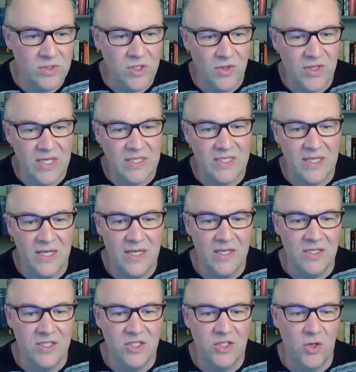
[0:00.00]
this
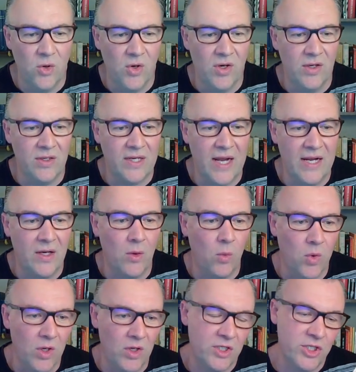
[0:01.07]
is your kind of
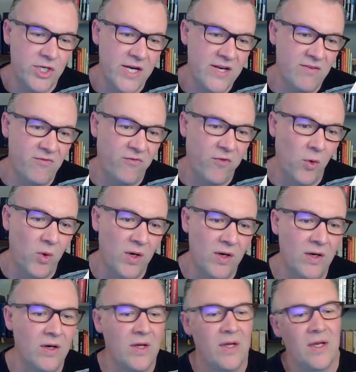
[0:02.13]
worksheet
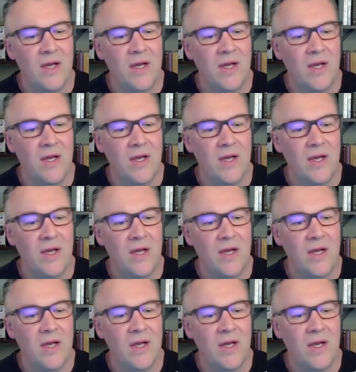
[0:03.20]
for